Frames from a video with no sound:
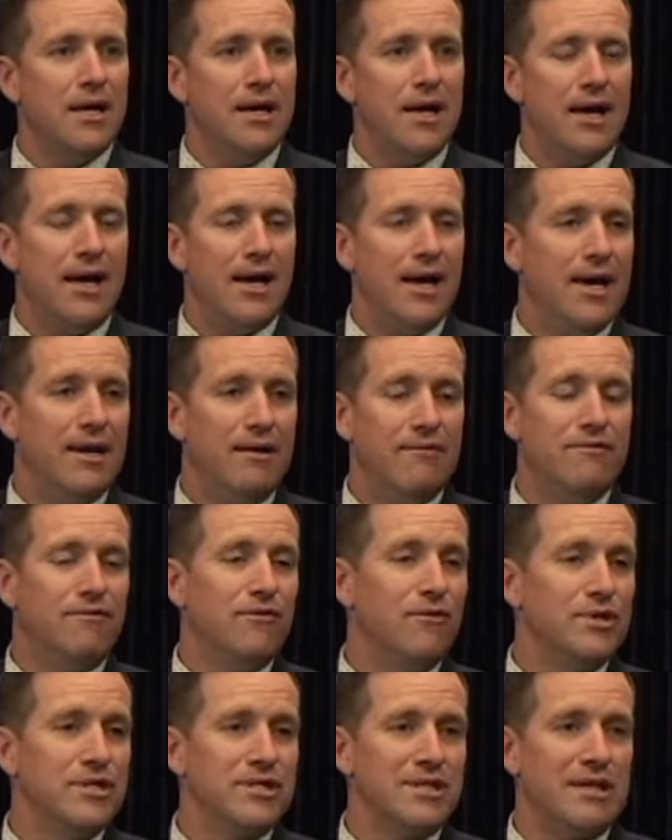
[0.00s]
And
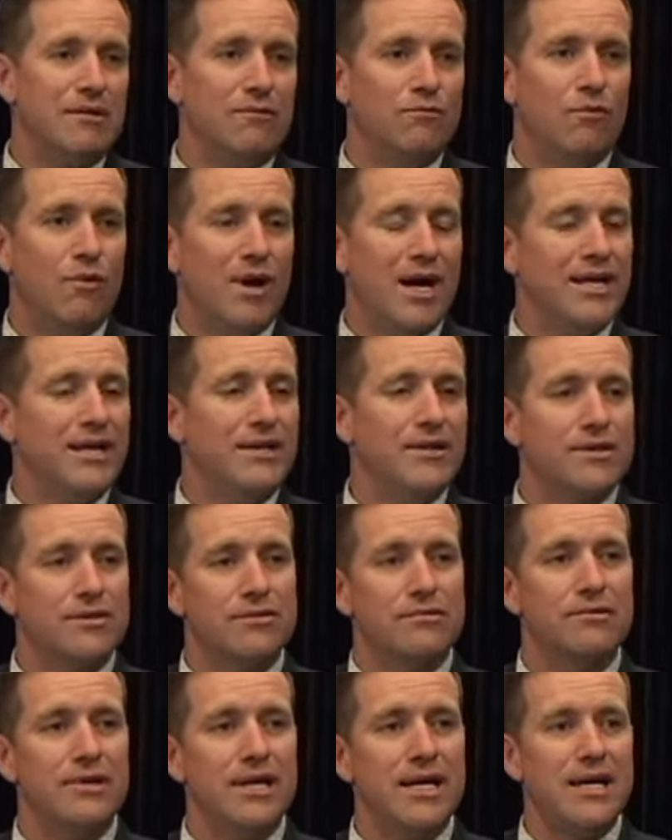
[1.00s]
unfortunately, 1 in
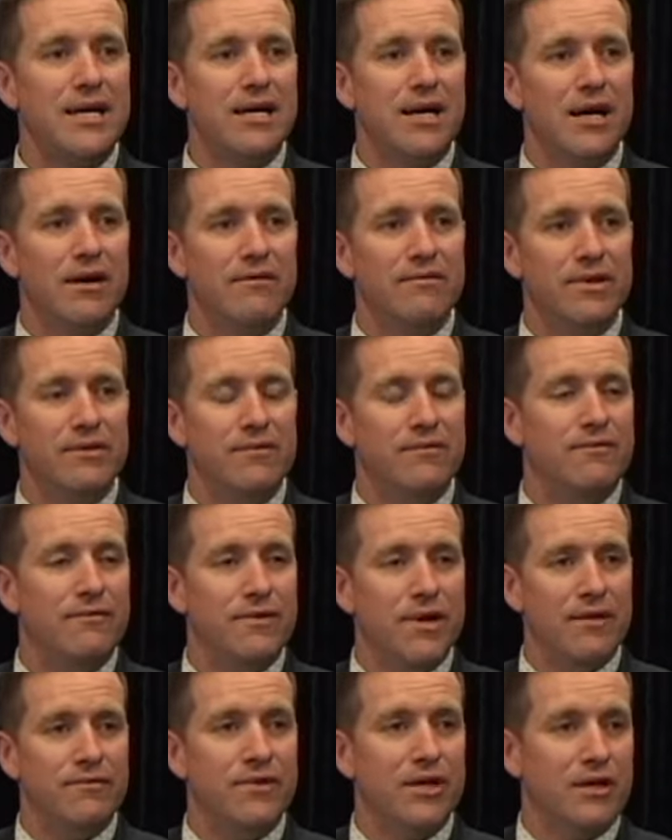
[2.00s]
3 of
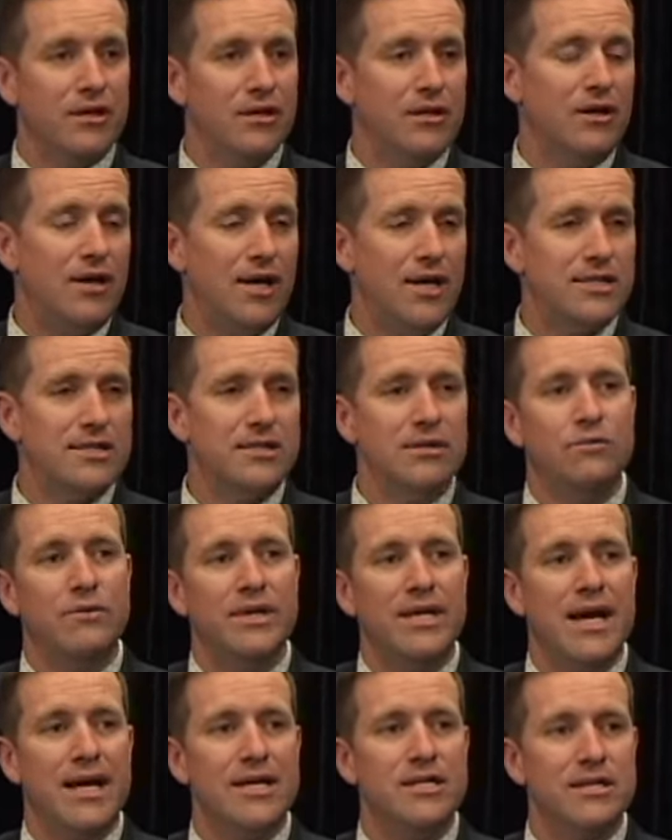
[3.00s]
the clients that
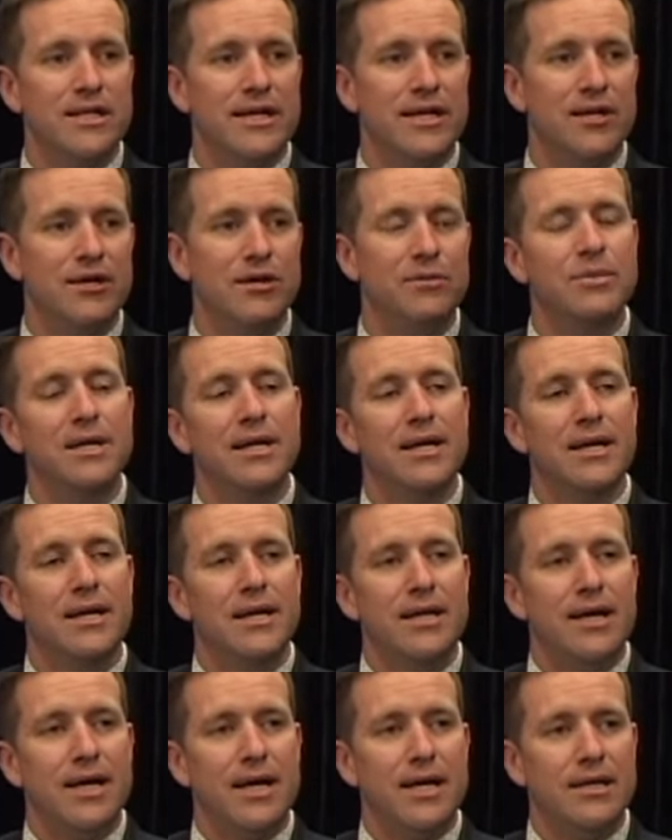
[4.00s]
we actually help
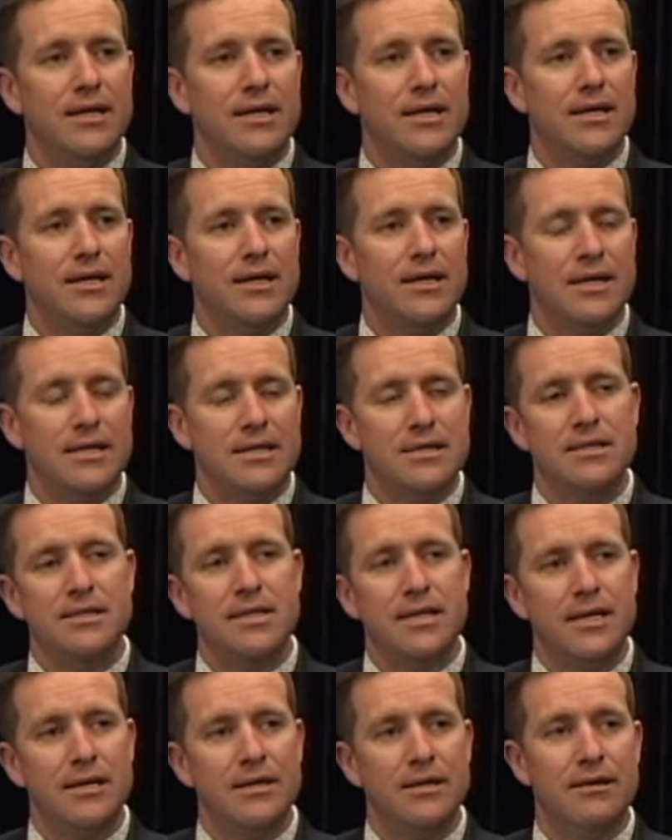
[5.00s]
either
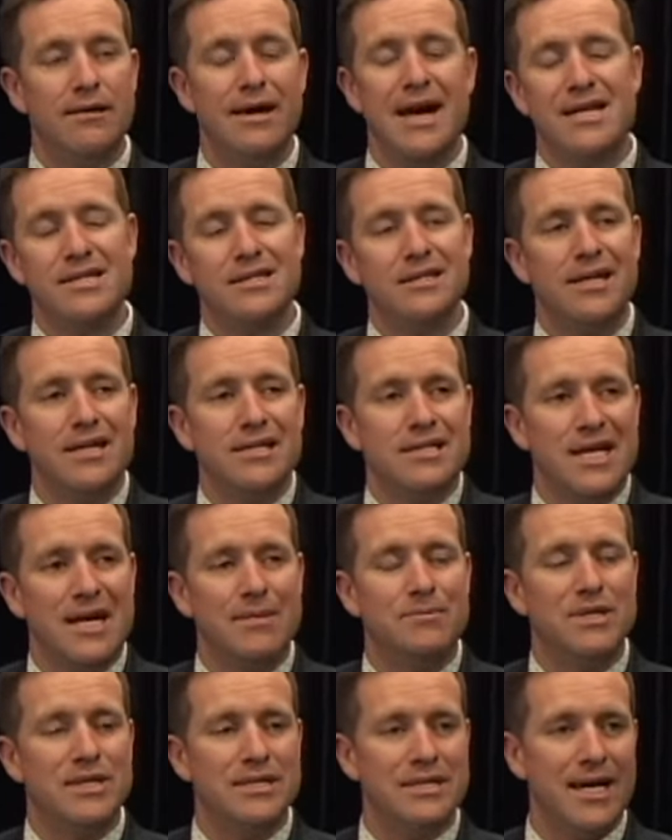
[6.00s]
considered or actually
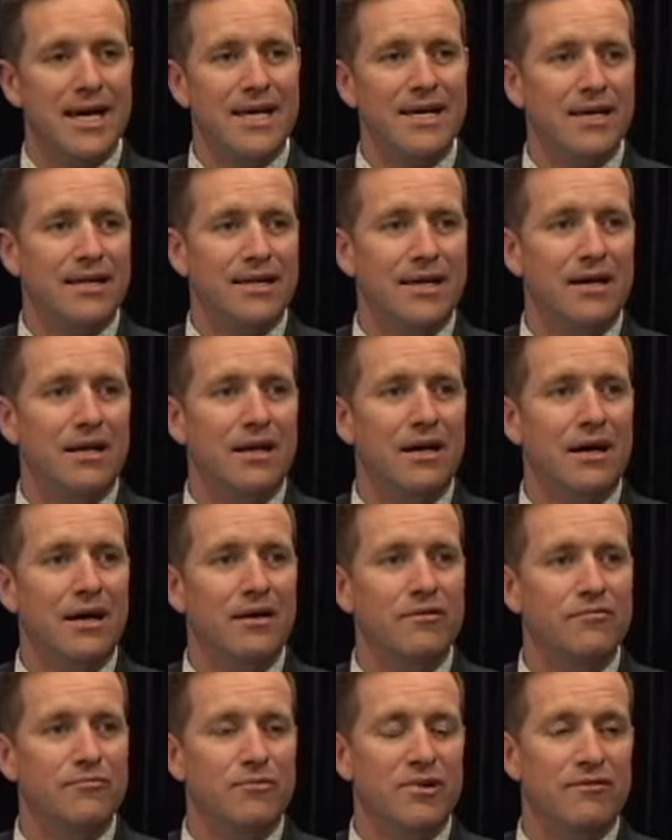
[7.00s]
attempted taking their
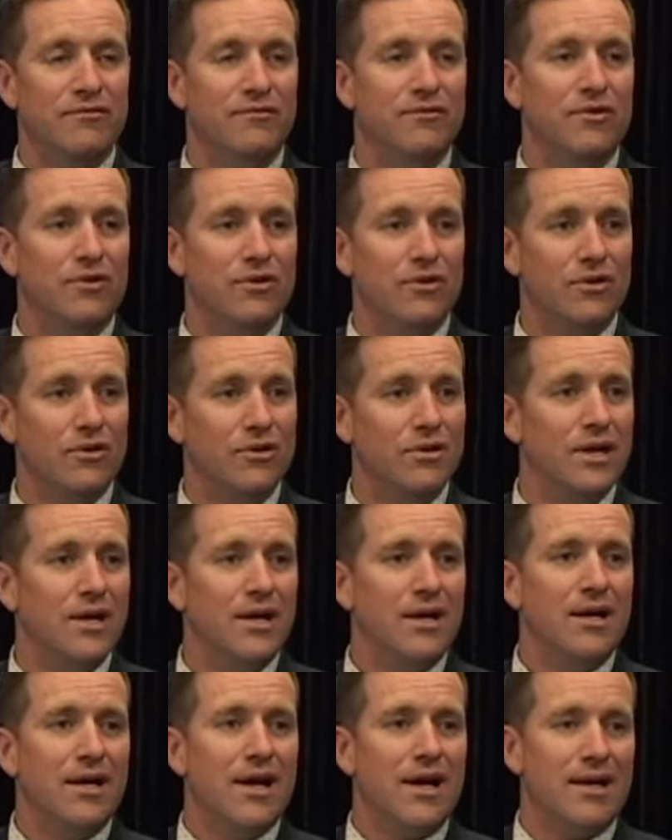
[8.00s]
life before
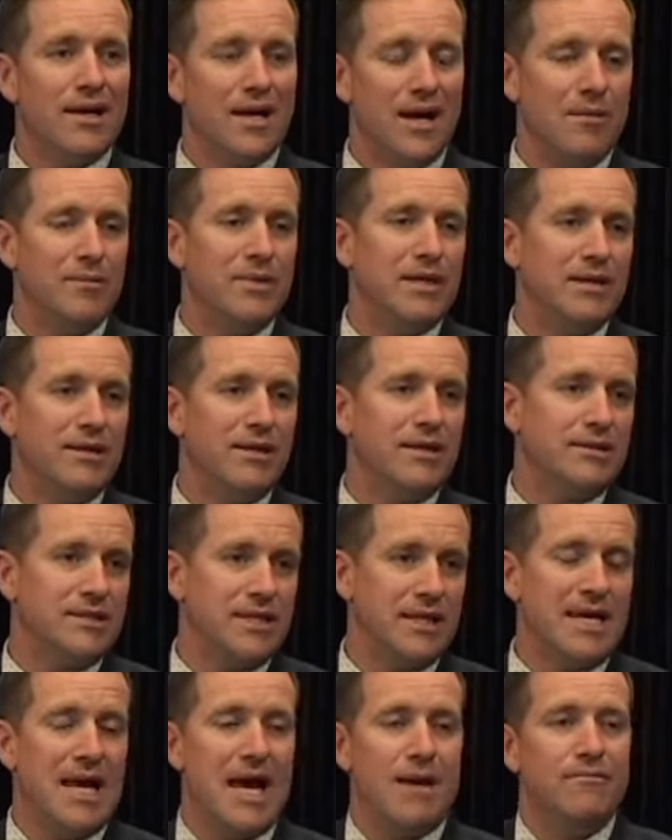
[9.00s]
coming
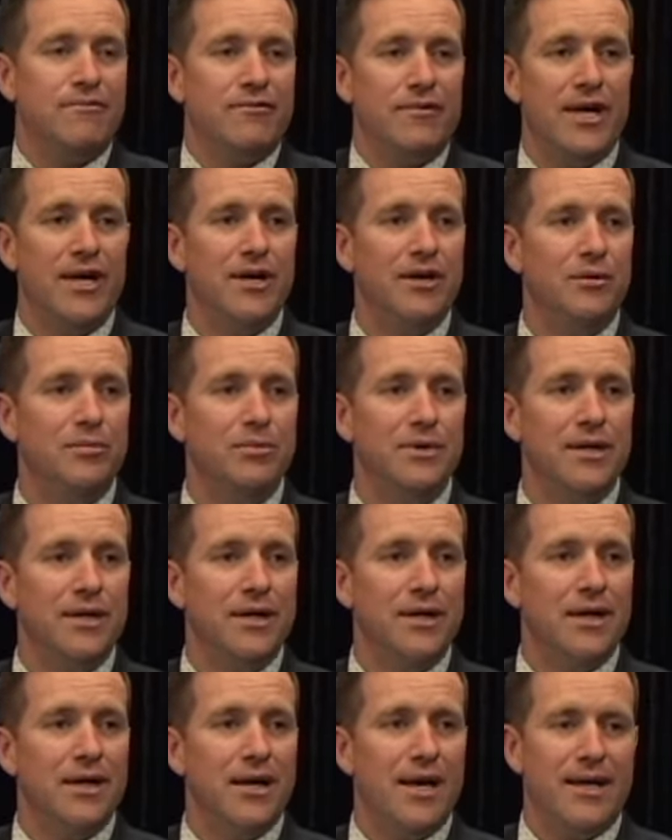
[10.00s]
to CAP for help.
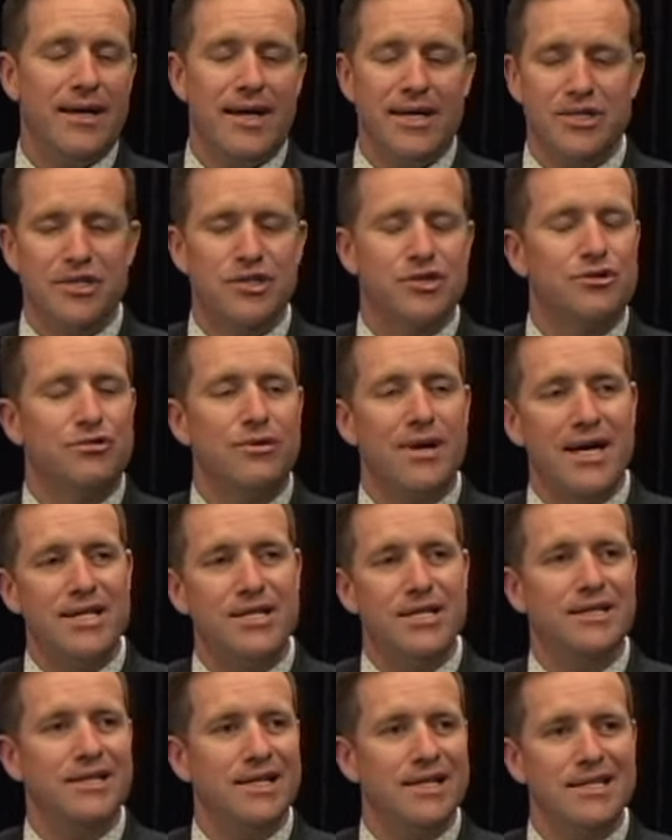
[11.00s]
And that's
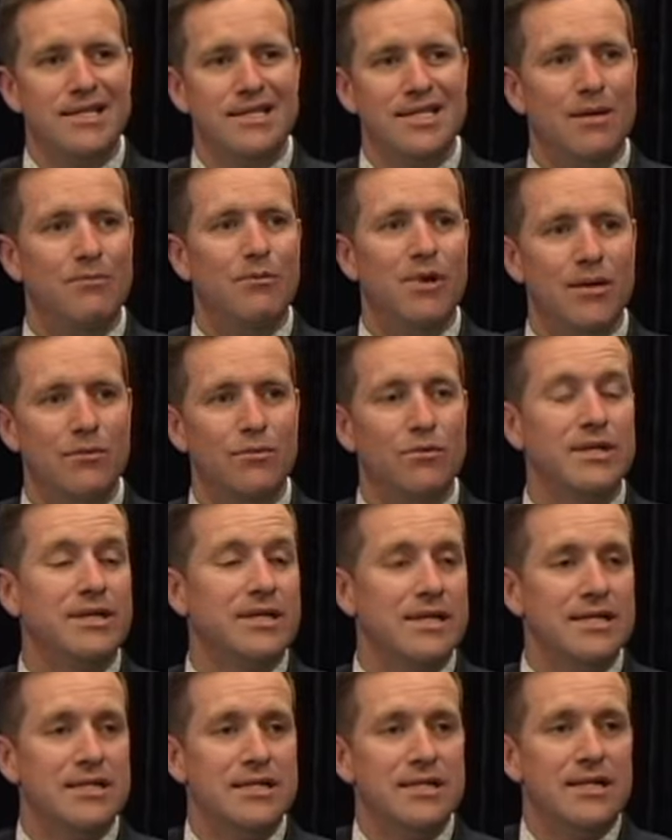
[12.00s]
tragic that someone would
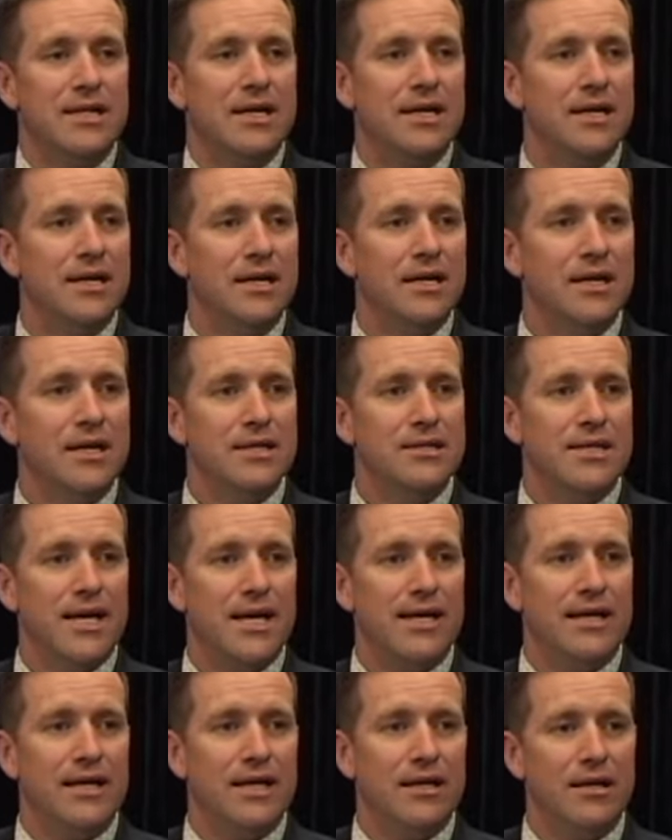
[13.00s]
consider
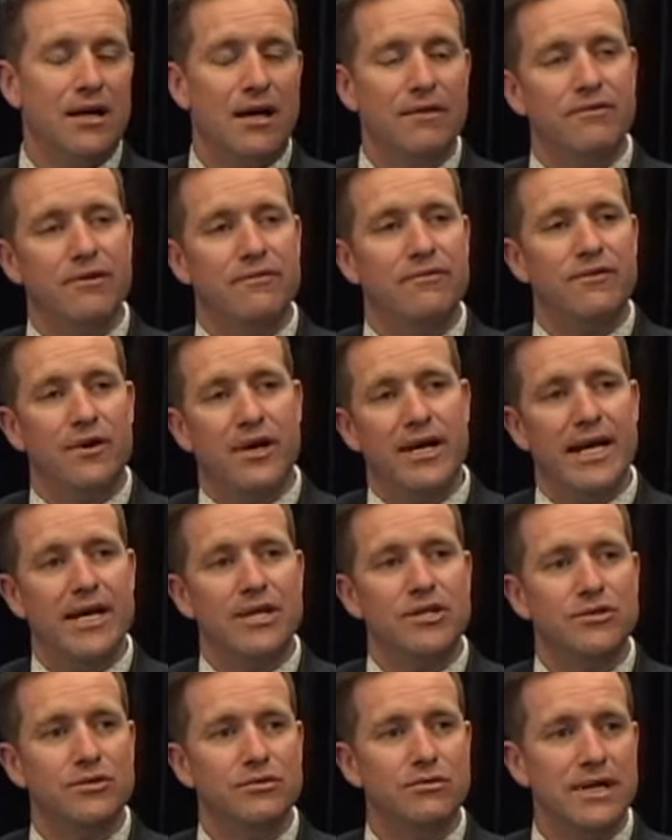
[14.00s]
taking their life for
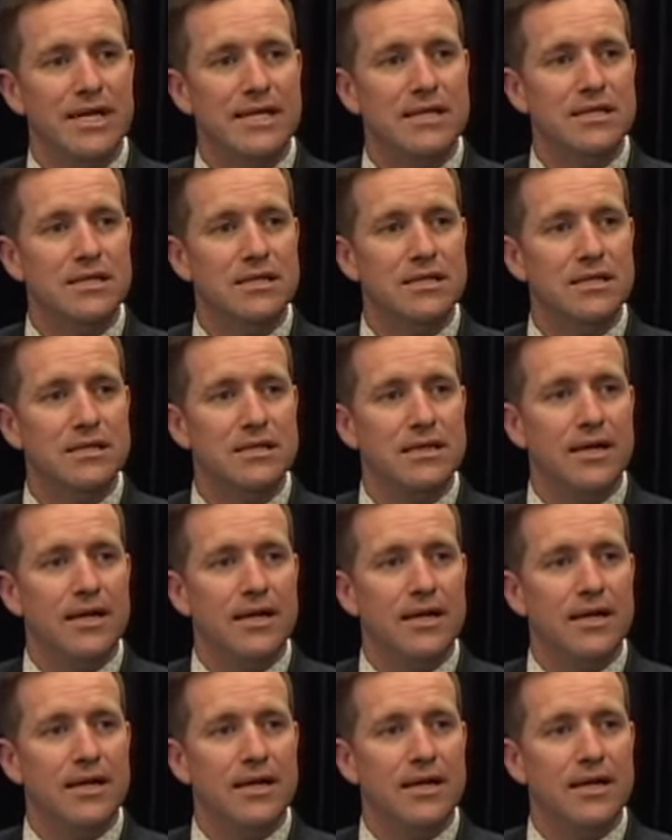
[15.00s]
financial reasons.